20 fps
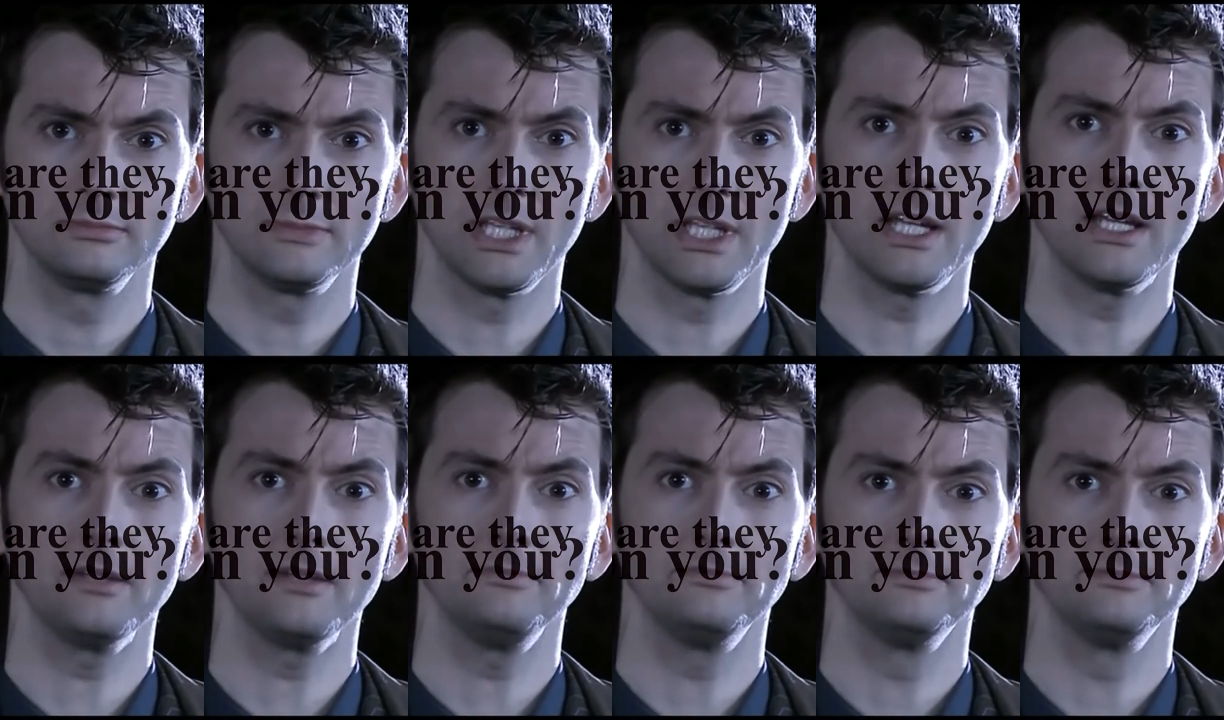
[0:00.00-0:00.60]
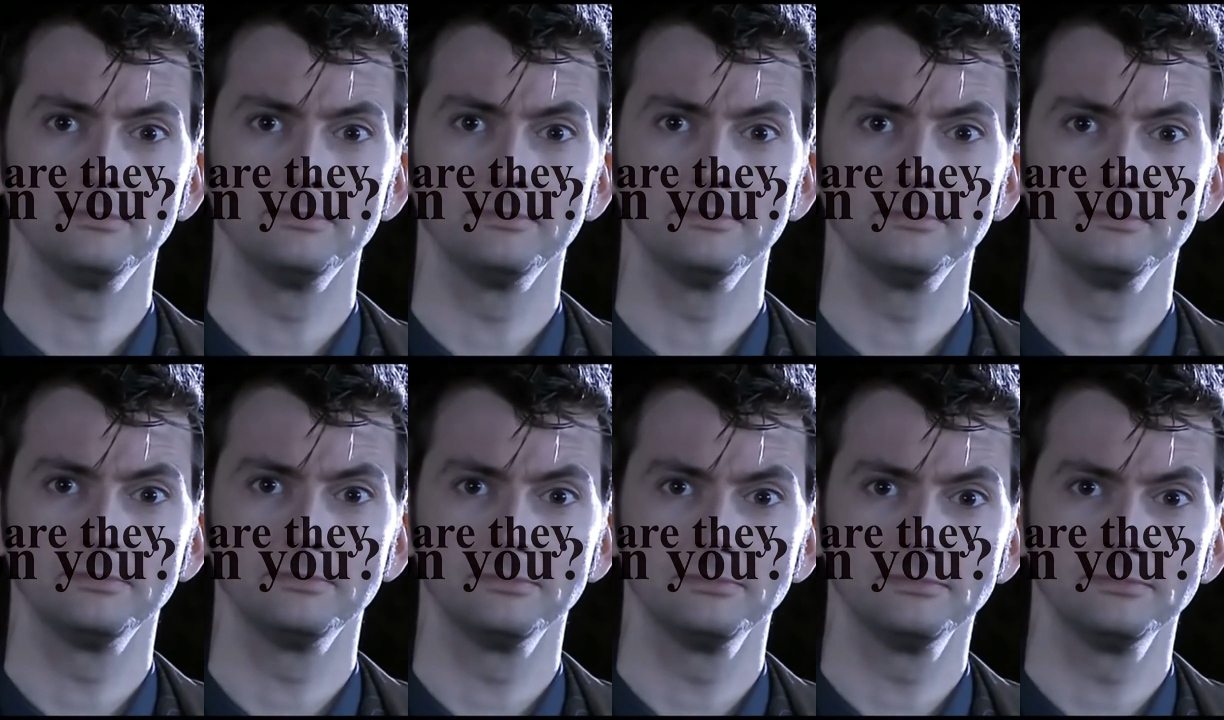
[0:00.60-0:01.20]
Did I?
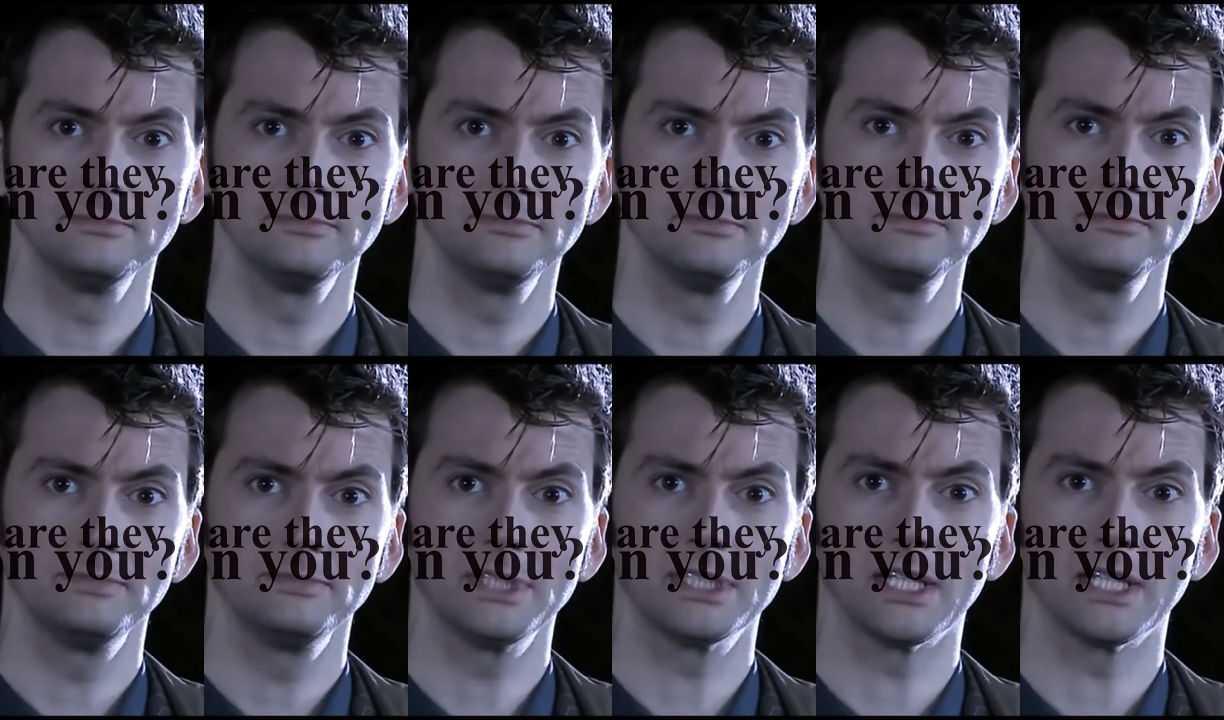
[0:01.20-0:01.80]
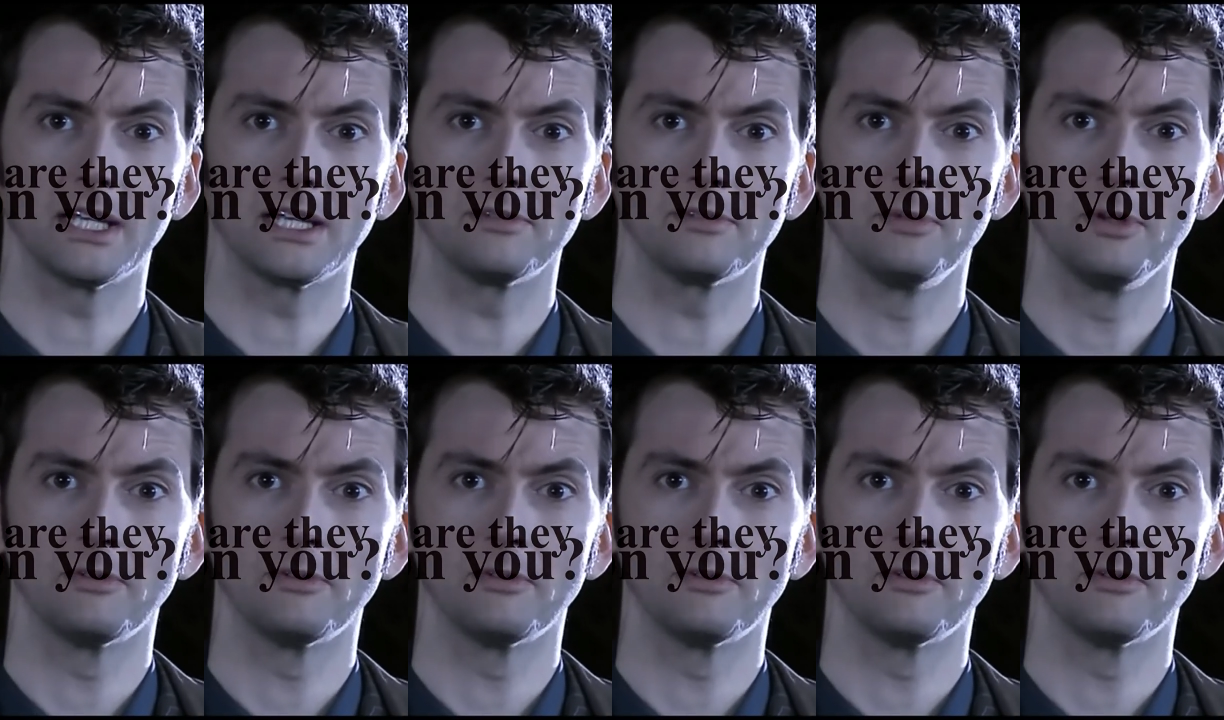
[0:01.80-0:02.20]
Busy life,